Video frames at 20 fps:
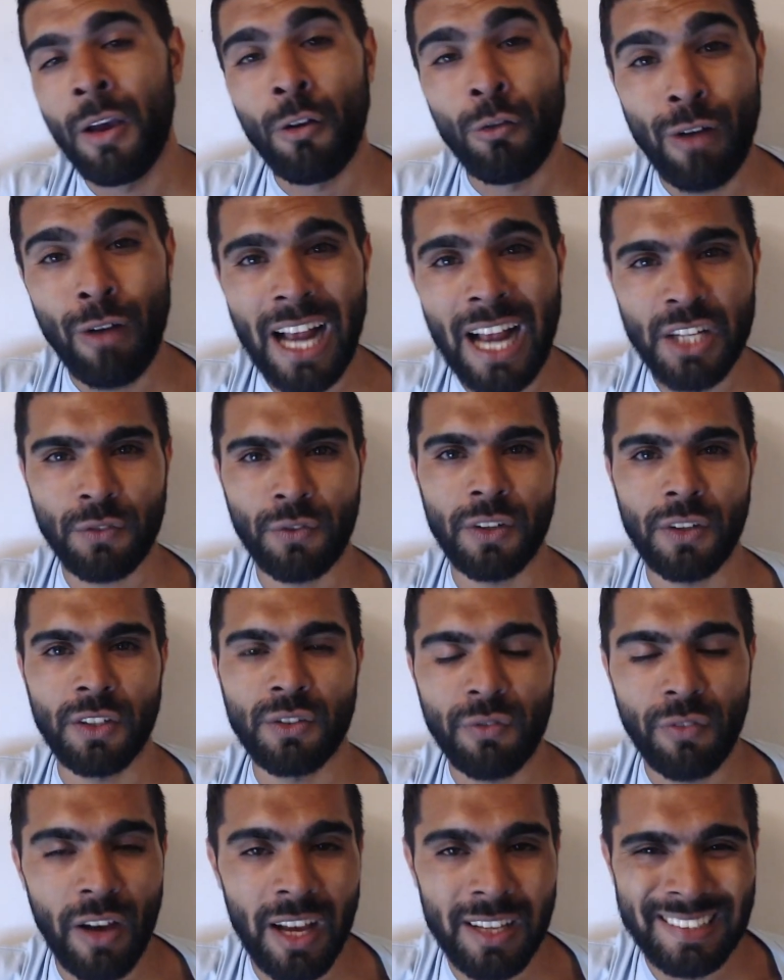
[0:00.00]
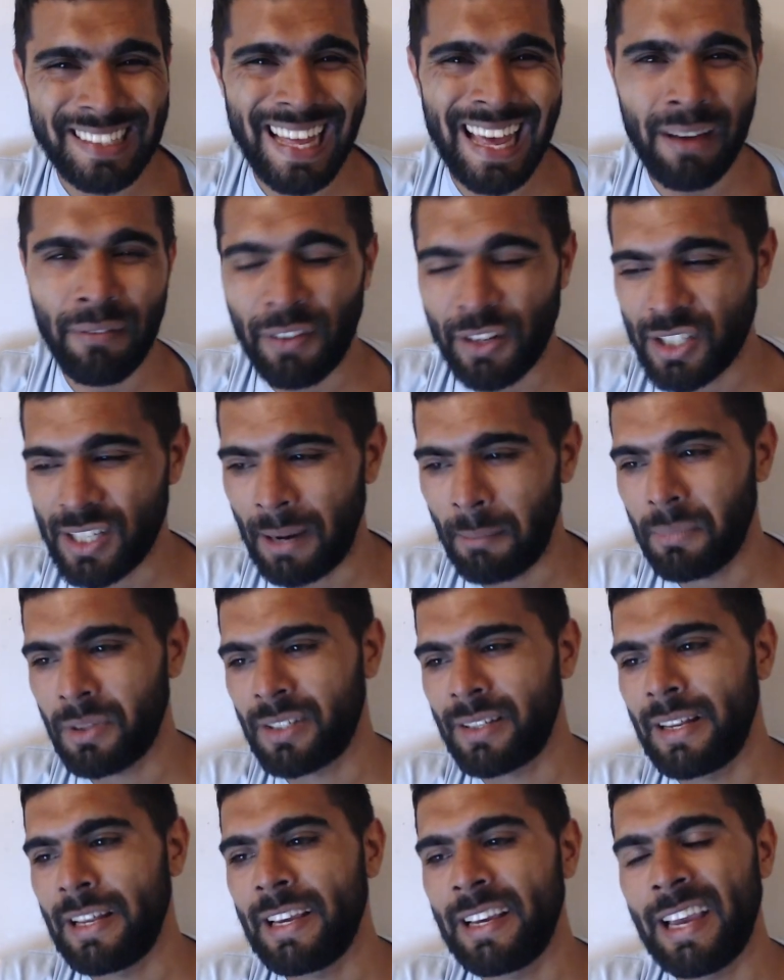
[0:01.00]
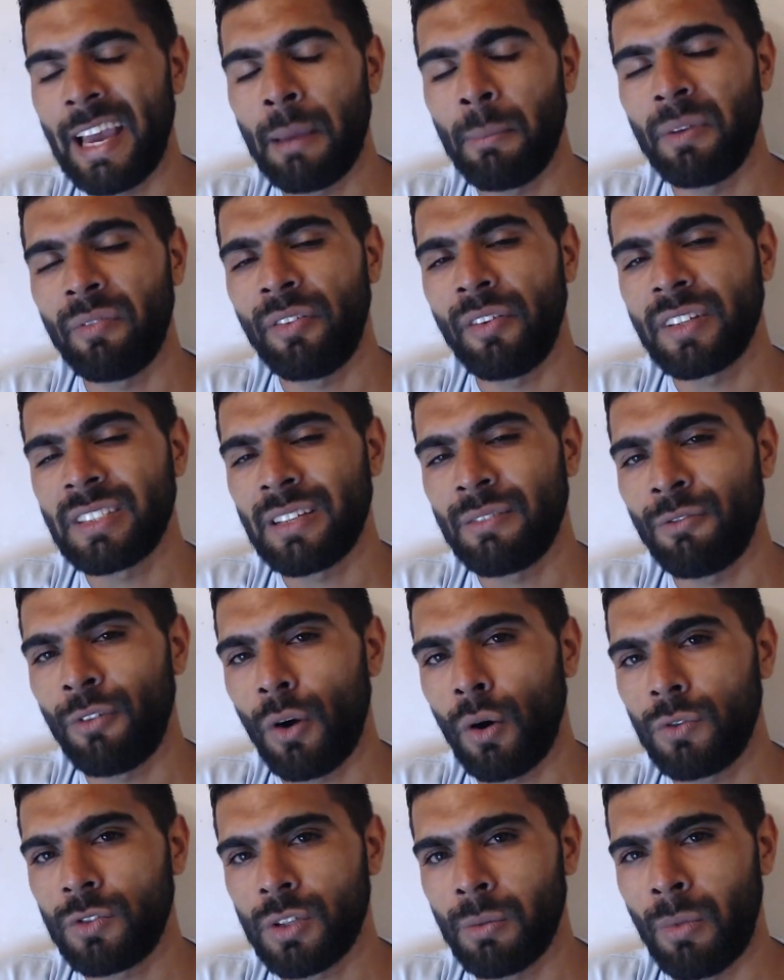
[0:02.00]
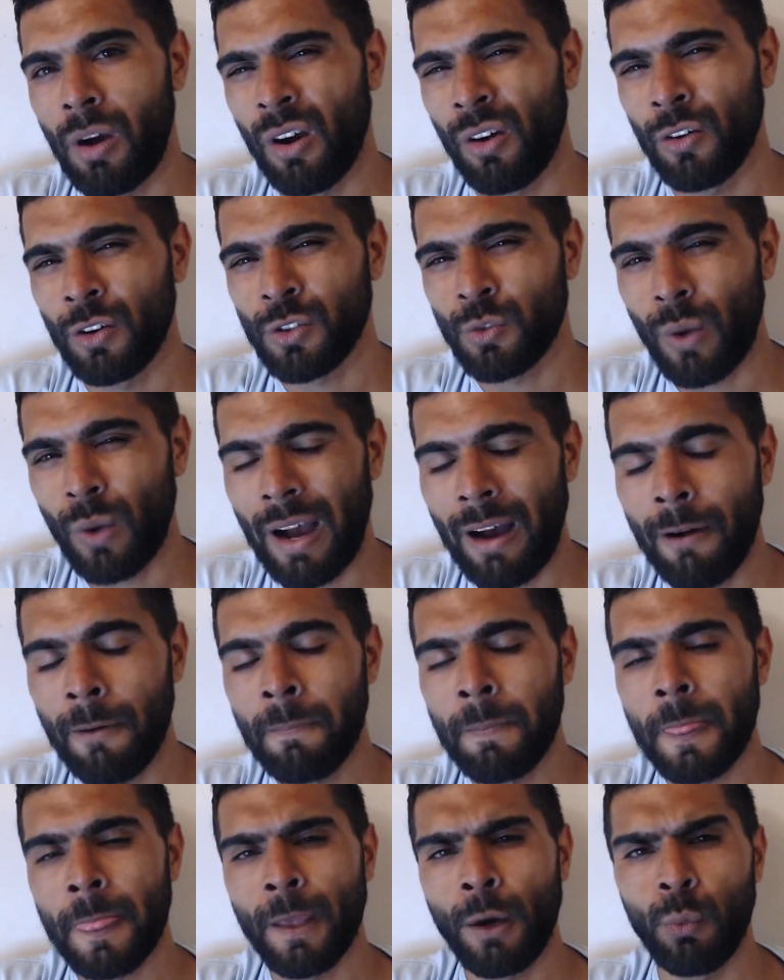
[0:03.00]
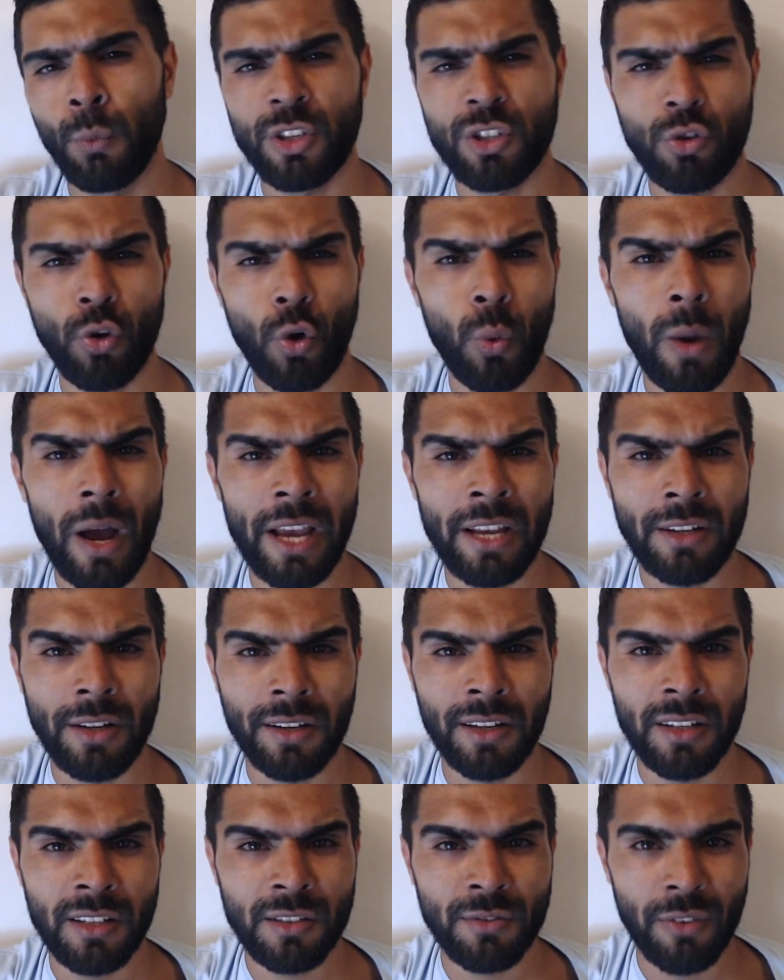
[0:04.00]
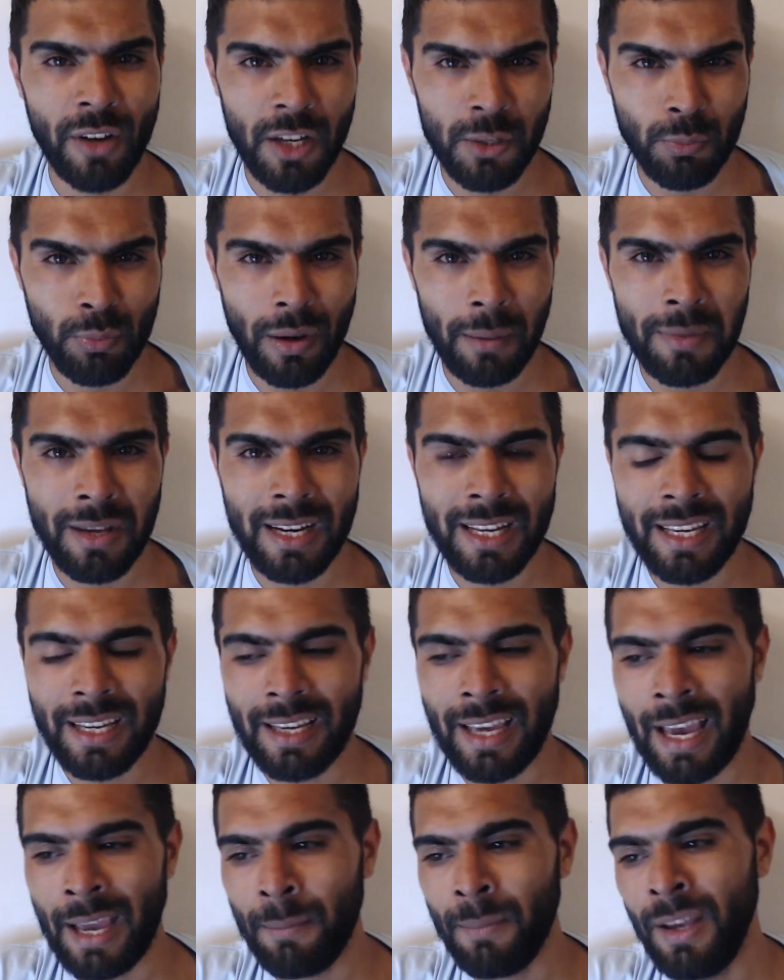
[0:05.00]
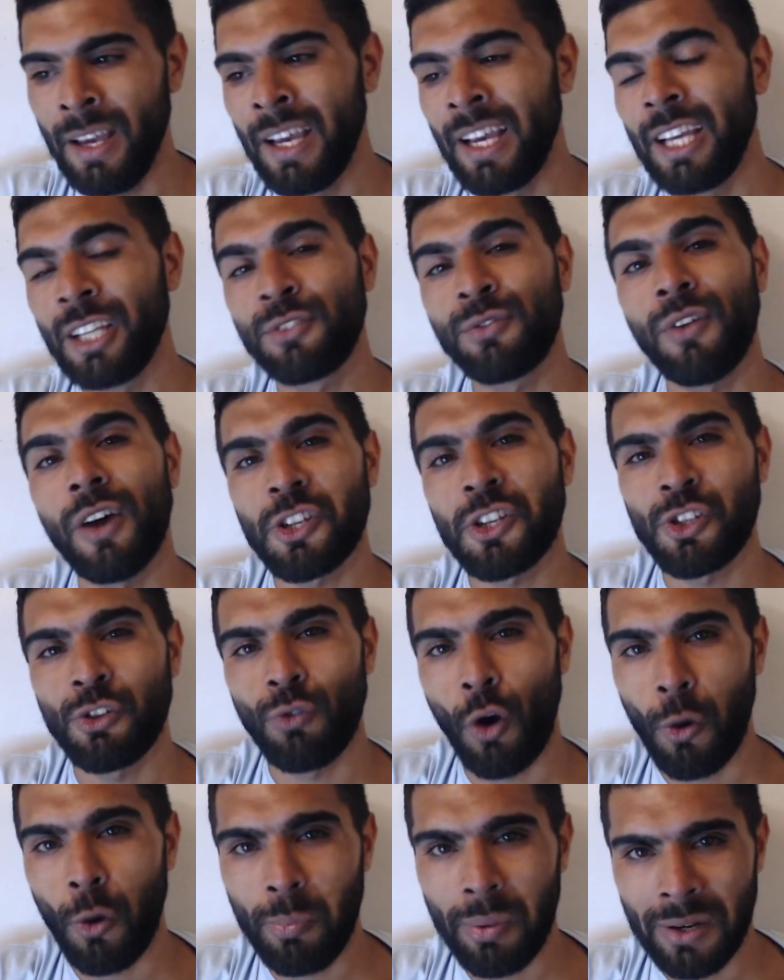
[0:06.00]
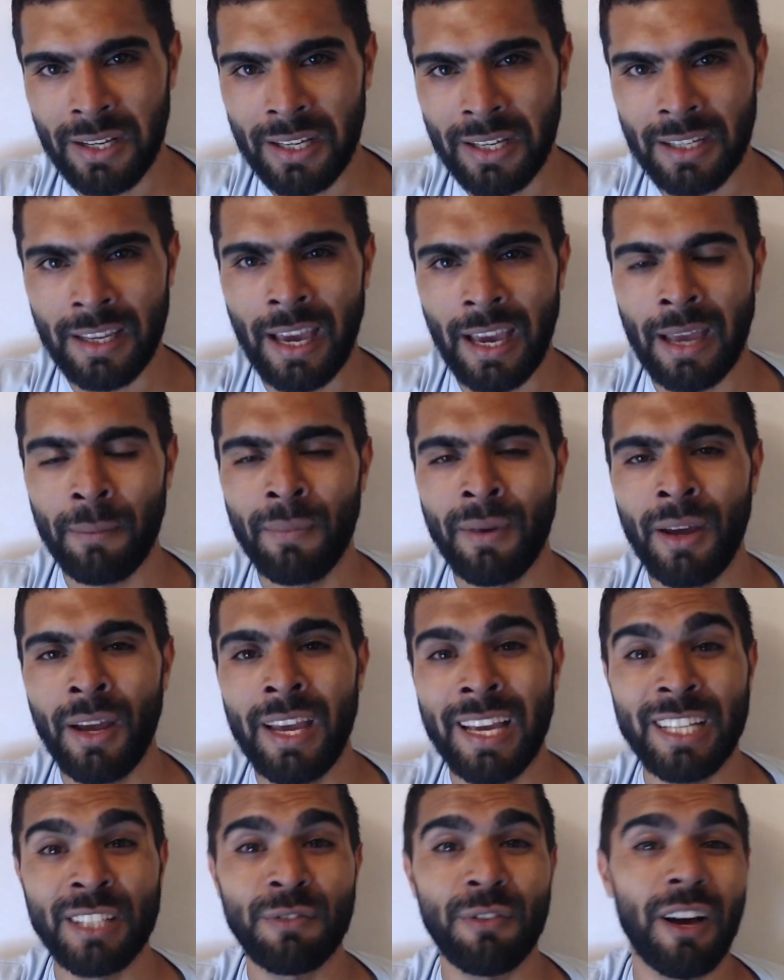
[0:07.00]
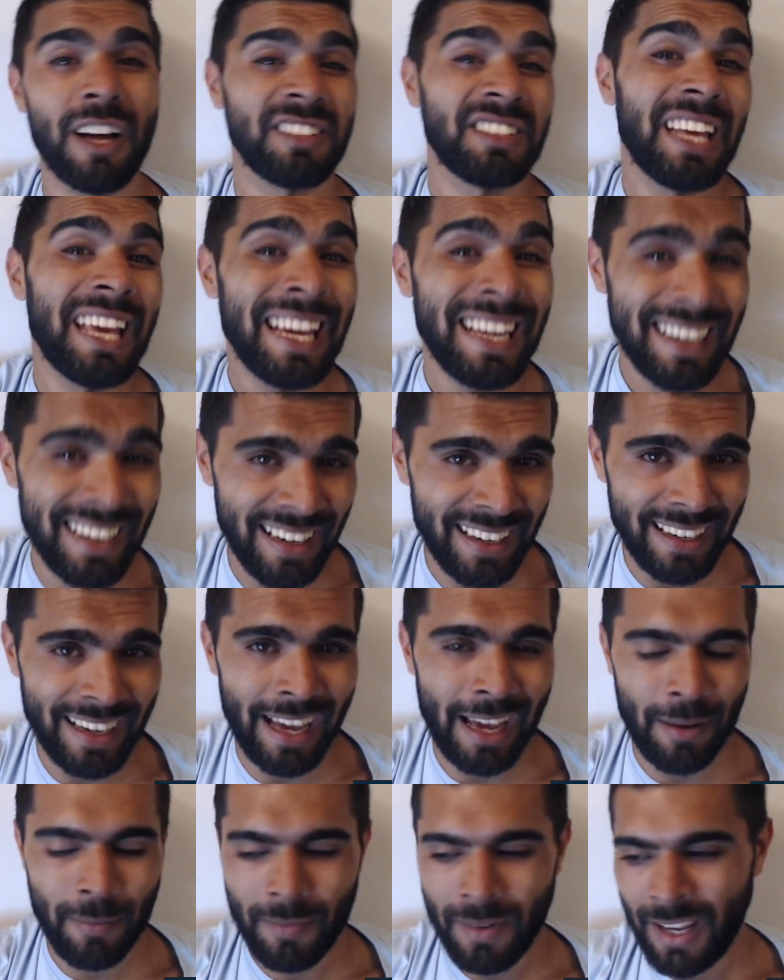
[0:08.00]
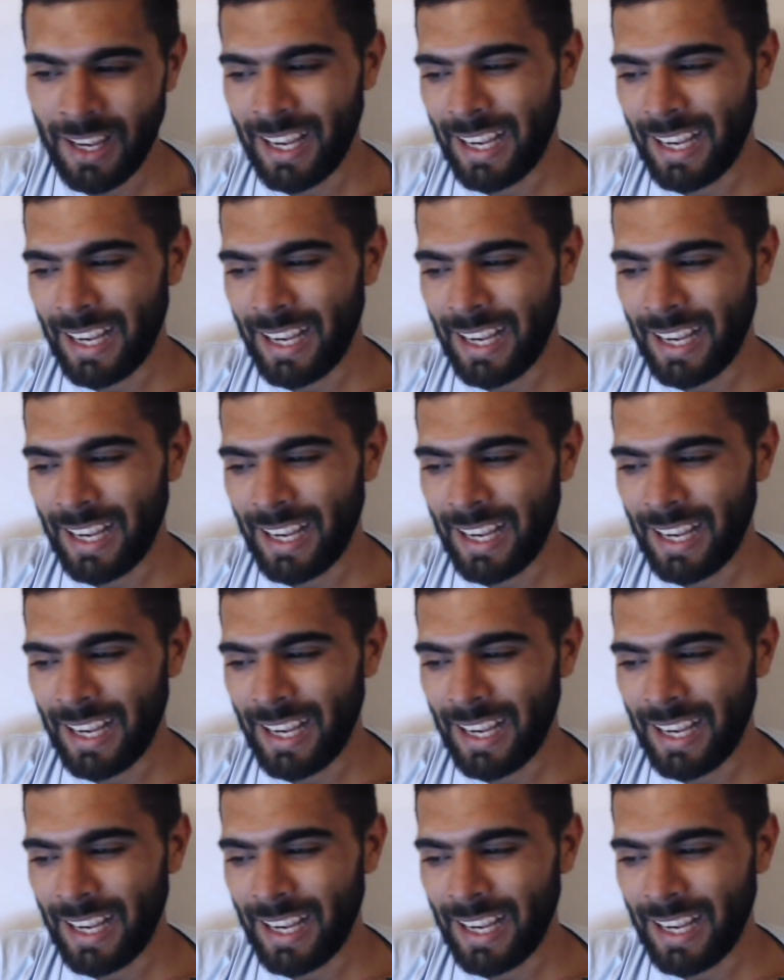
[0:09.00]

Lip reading: Rashford's first ever Champions League game if he's involved tomorrow as well. We saw what he done in his first Premier League game, his first Europa League game, his first England game.